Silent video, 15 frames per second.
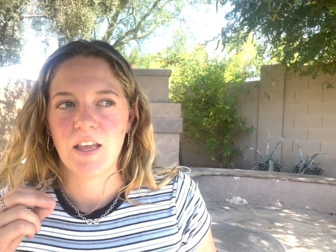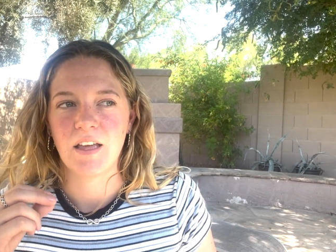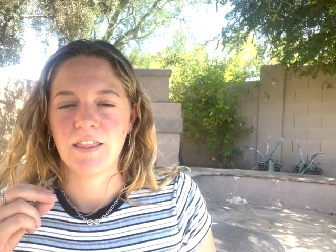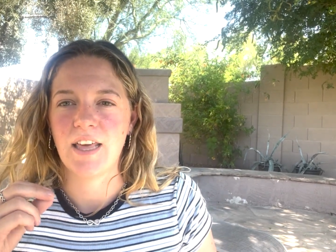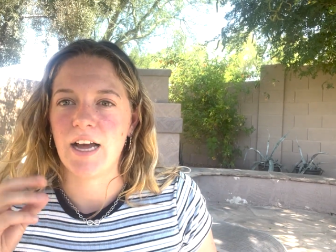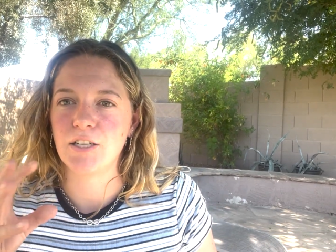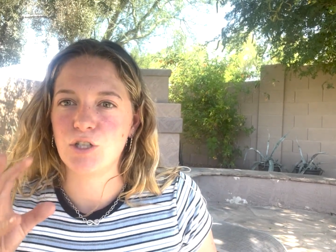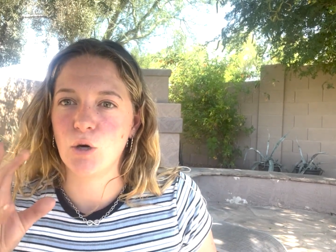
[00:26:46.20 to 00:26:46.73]

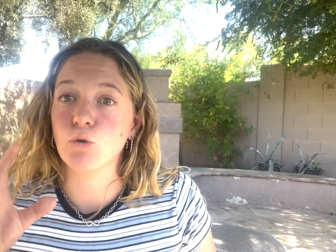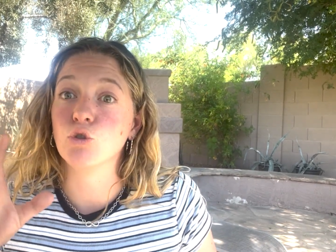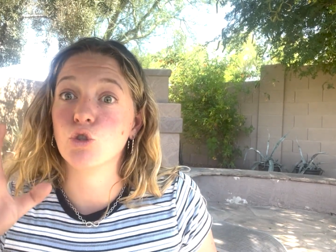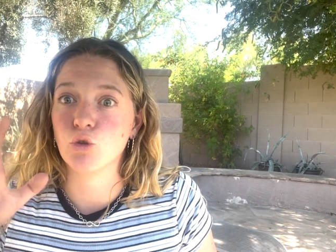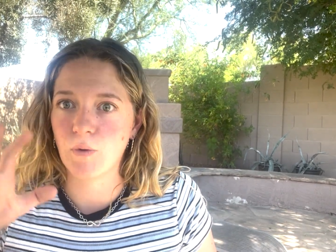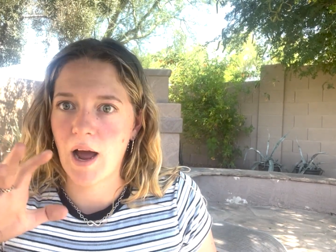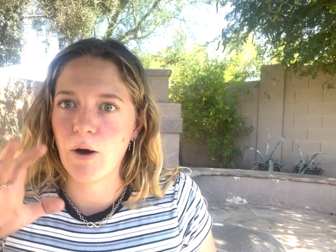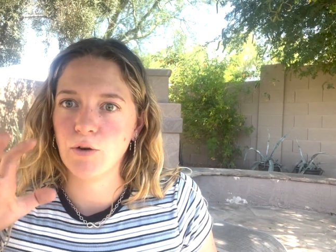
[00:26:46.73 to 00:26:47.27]
that don't
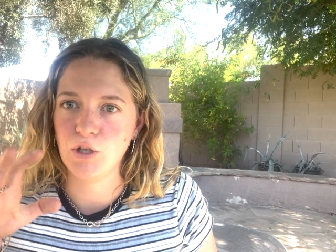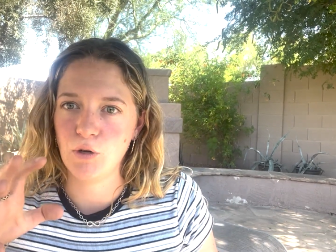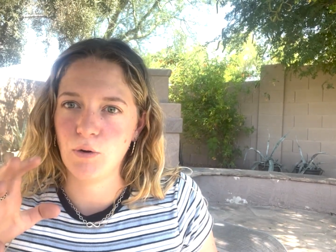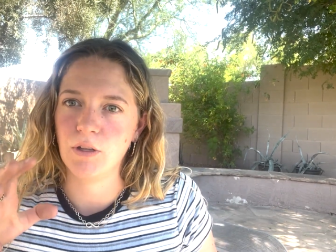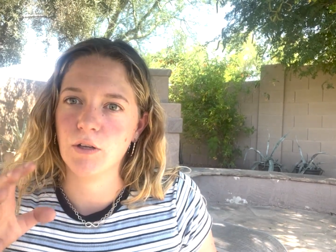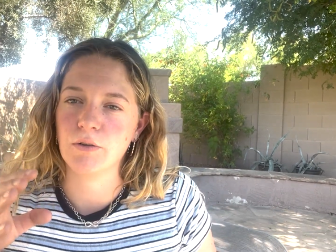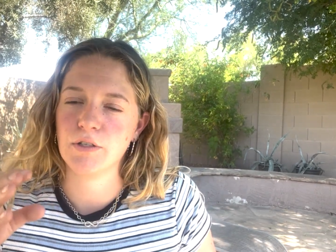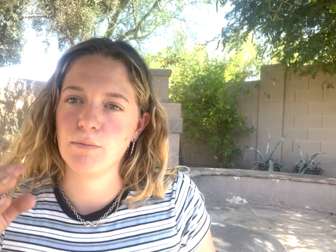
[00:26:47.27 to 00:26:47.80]
drown you
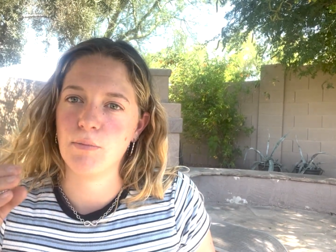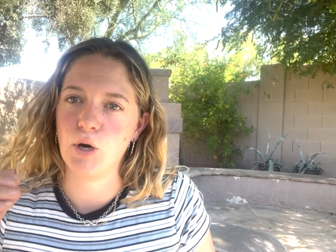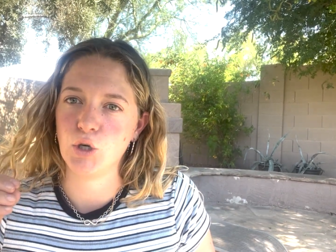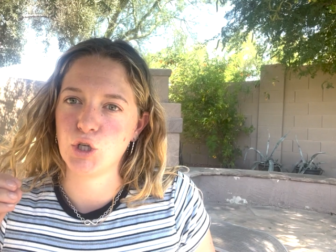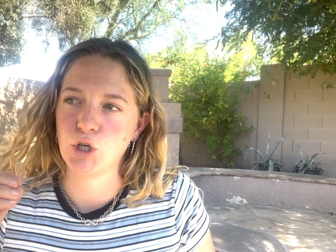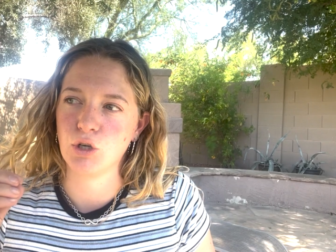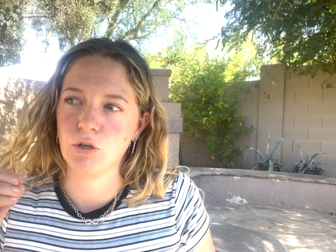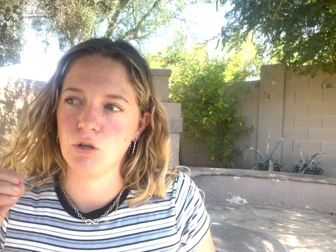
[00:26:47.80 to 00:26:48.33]
in those
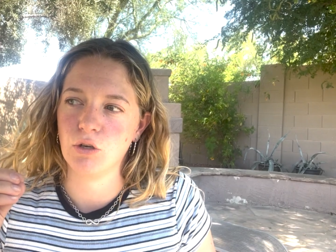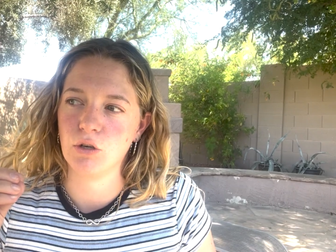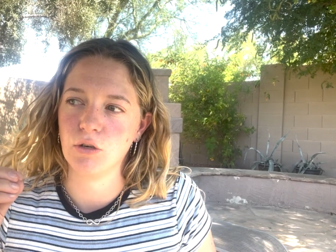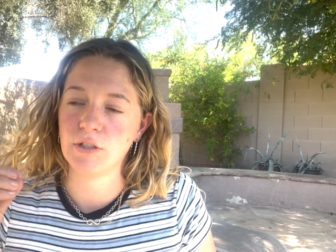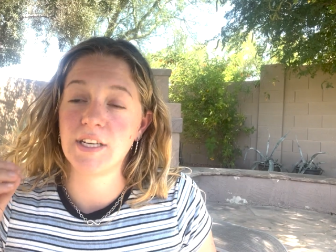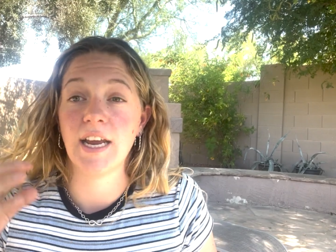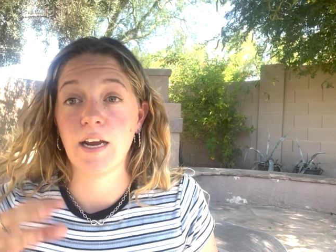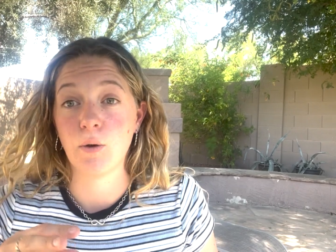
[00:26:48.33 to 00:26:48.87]
emotional
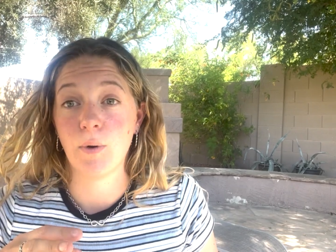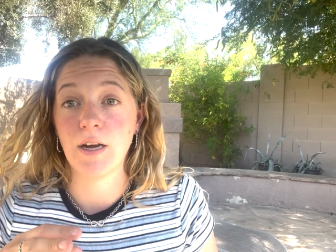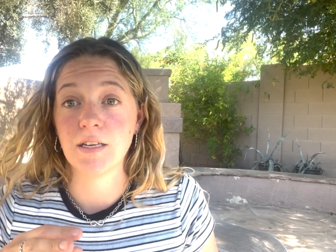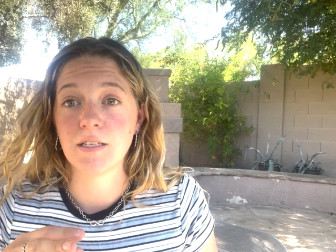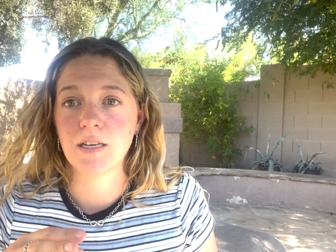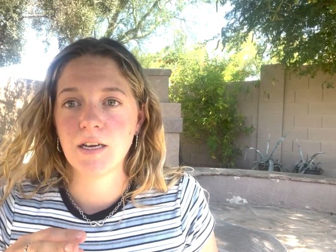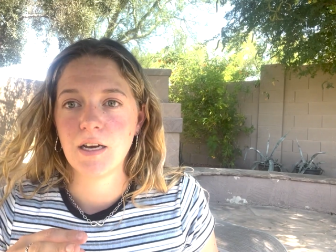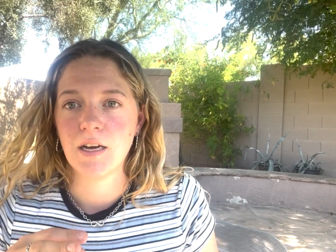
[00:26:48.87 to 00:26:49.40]
takeaways.
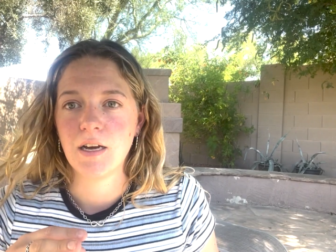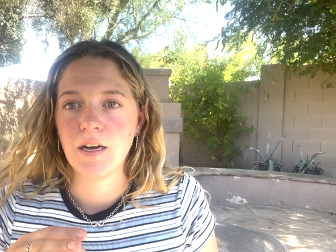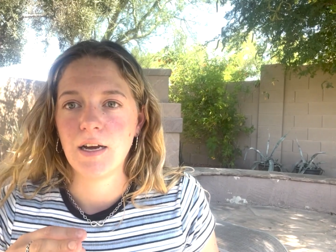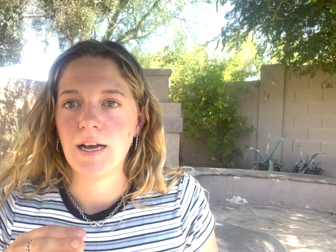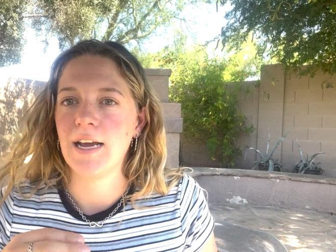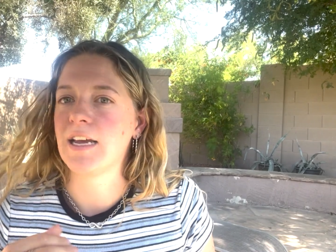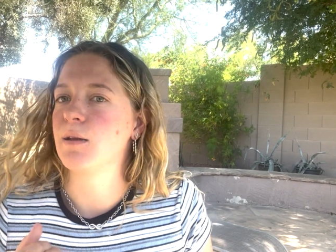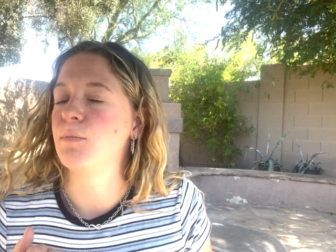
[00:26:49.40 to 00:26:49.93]

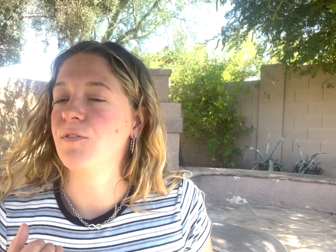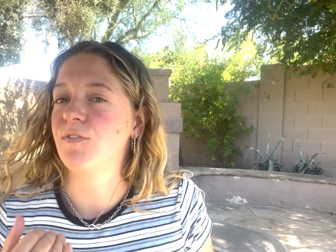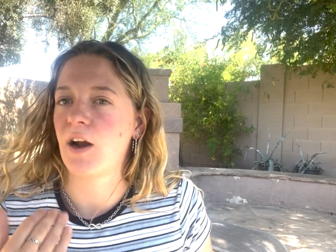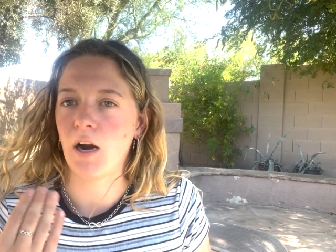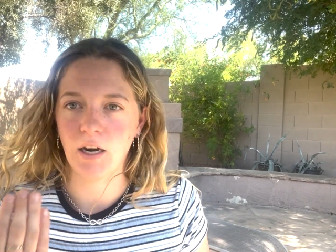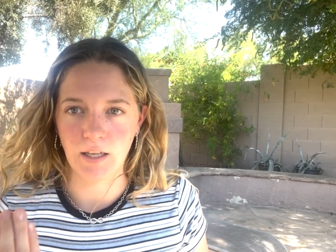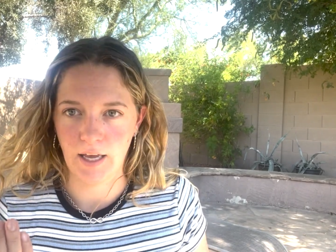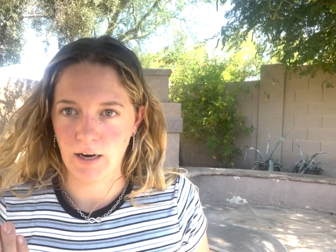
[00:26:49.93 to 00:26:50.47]
It can be
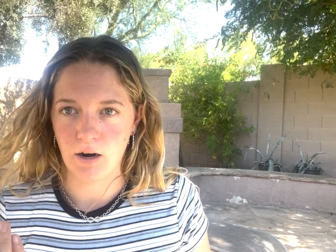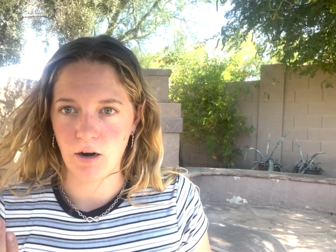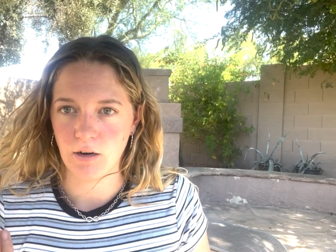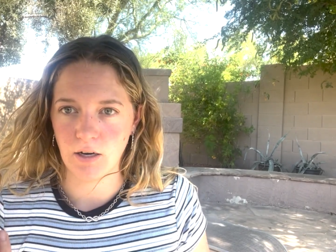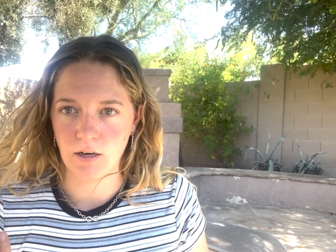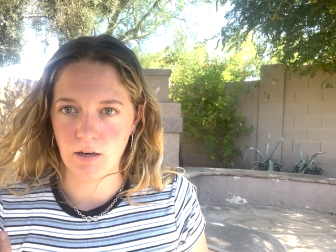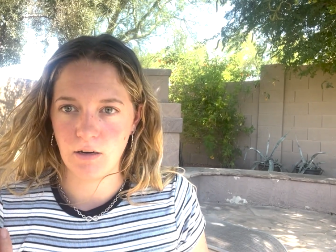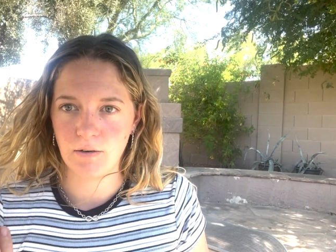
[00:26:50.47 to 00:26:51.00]
very
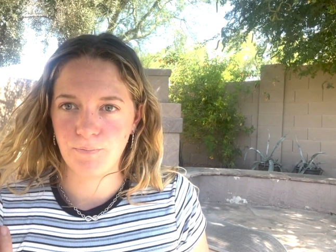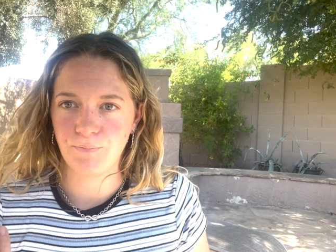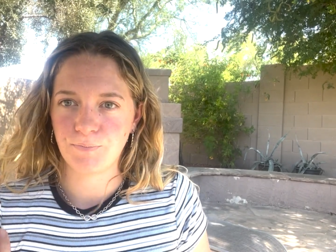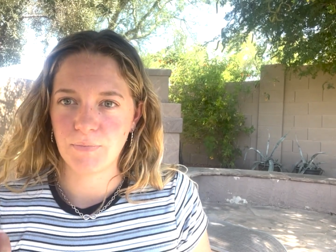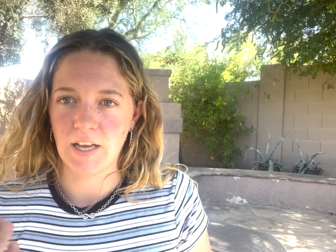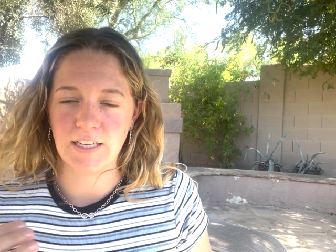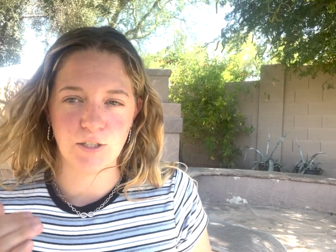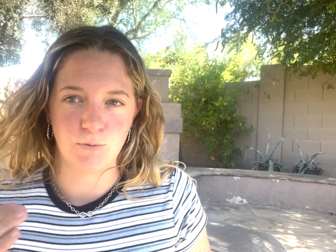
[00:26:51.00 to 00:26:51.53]
lighthearted
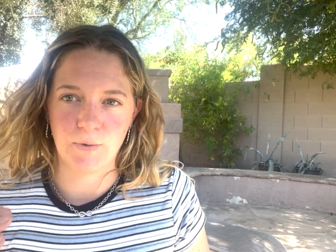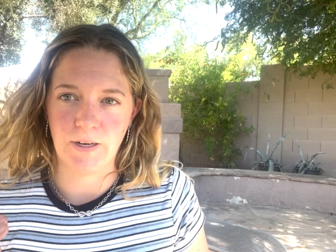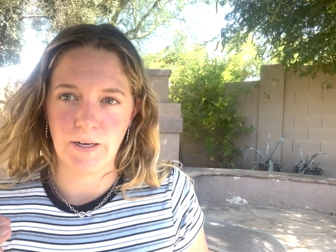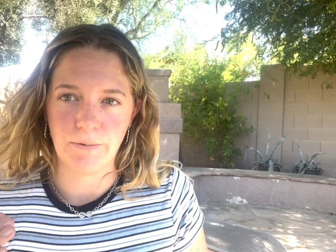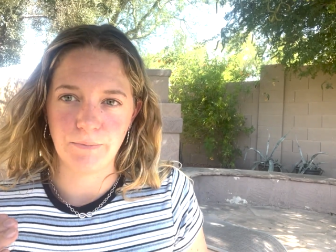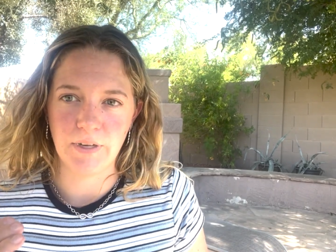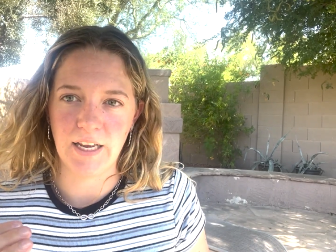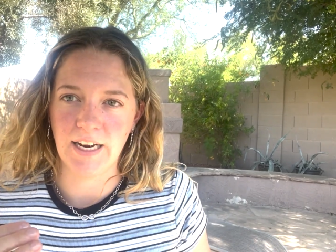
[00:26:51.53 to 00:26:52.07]
as a
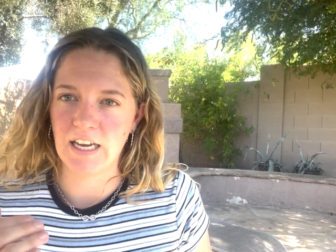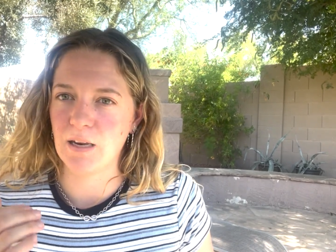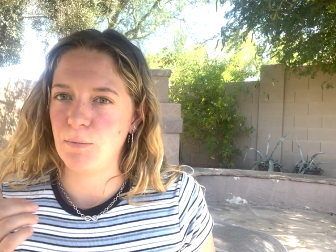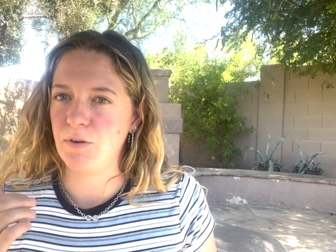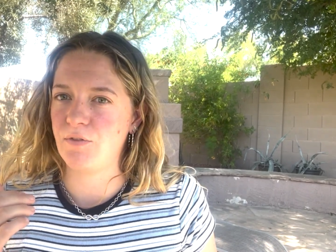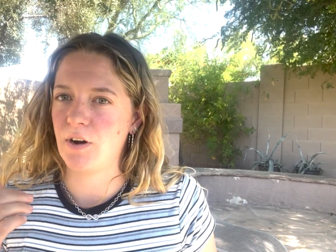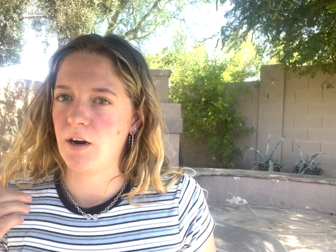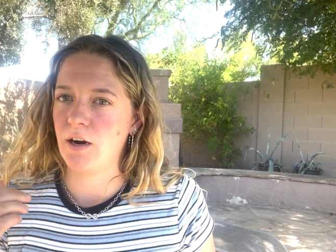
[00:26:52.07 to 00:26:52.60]
read, and it can be
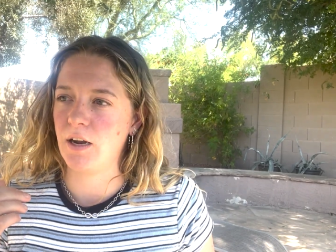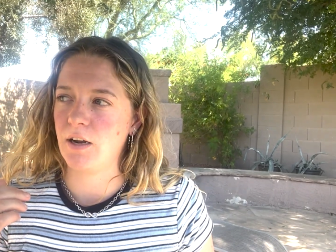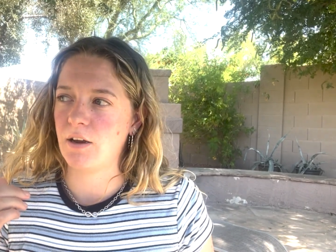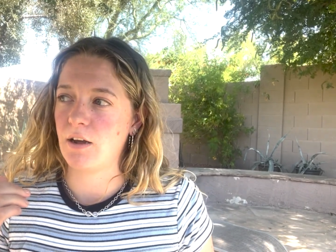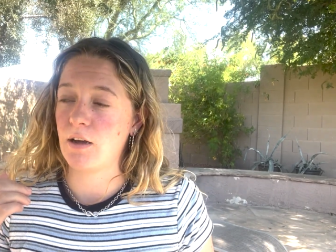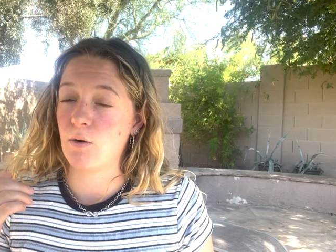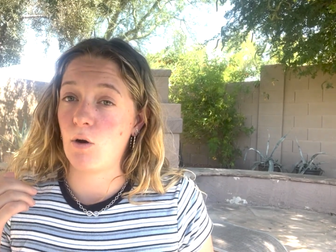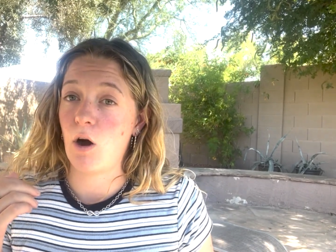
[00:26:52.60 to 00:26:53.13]
very
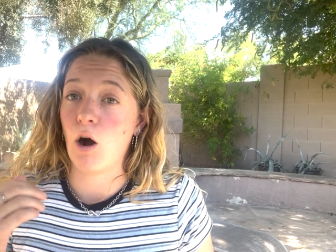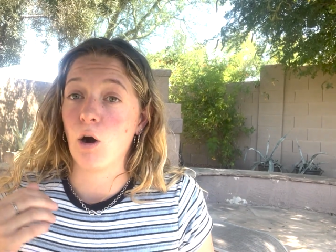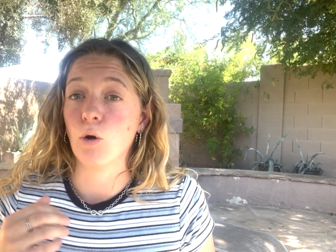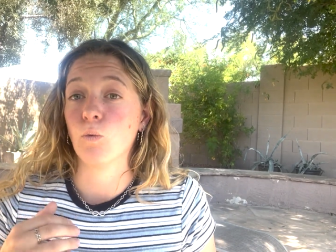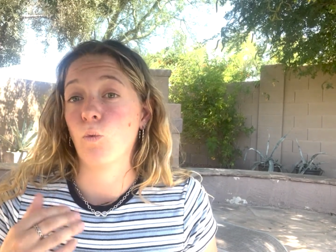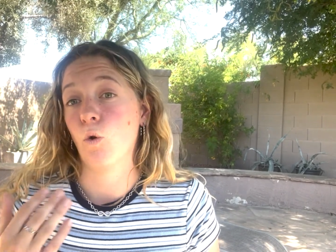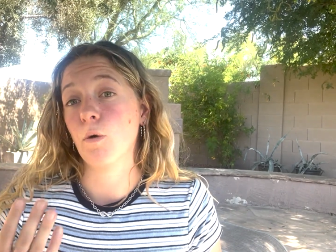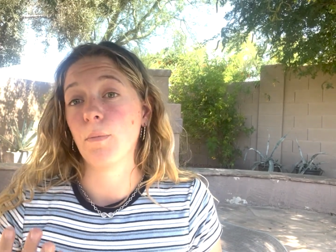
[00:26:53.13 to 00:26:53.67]

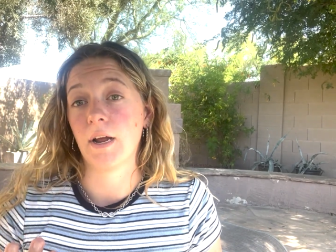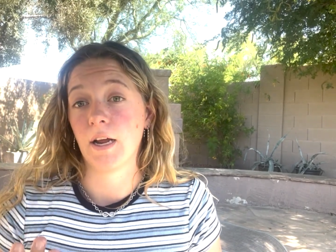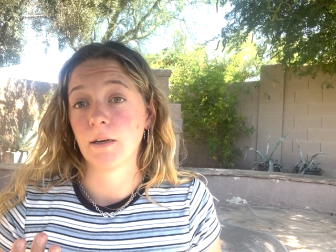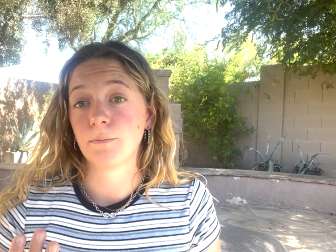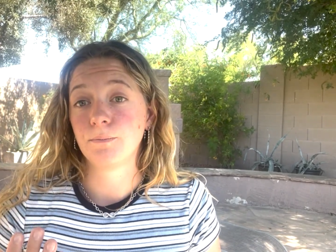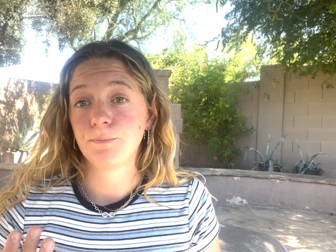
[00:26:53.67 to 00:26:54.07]
heartwarming.